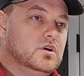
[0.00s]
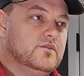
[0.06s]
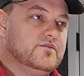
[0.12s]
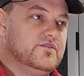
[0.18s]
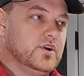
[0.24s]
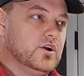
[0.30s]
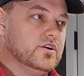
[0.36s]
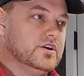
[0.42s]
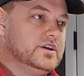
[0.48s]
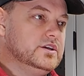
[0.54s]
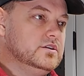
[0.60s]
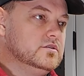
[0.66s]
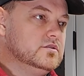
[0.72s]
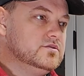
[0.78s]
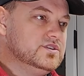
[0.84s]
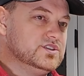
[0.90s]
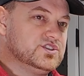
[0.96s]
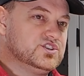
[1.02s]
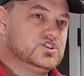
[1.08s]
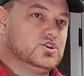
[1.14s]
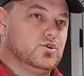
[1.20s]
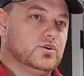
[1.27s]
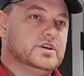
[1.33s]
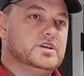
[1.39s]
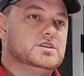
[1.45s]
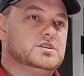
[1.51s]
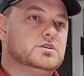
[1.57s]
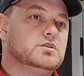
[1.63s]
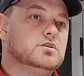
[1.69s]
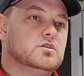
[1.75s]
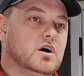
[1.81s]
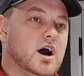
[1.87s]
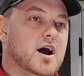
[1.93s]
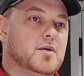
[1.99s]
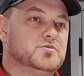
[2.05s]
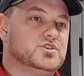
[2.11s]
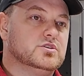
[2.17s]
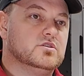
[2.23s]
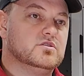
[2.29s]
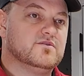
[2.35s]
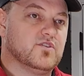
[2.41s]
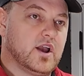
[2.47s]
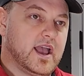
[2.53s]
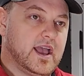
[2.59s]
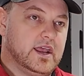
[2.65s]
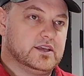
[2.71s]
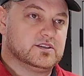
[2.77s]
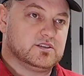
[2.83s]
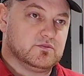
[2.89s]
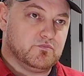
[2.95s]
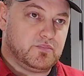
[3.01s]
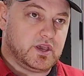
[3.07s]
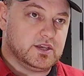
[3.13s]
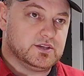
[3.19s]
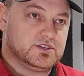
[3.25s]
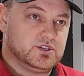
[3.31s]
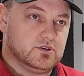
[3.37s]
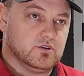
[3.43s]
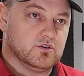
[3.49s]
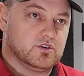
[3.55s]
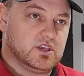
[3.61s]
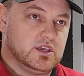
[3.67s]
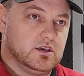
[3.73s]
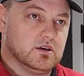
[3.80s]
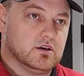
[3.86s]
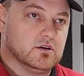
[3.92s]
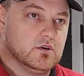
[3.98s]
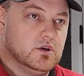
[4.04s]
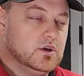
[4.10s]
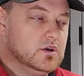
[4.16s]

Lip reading: very discreet option for adding some bass to your Kia.